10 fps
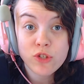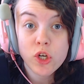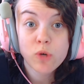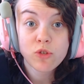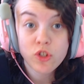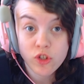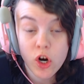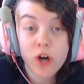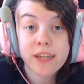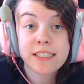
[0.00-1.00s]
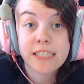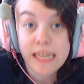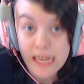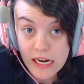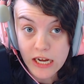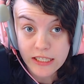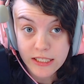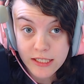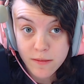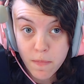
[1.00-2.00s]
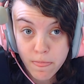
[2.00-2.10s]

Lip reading: zone started to hit us.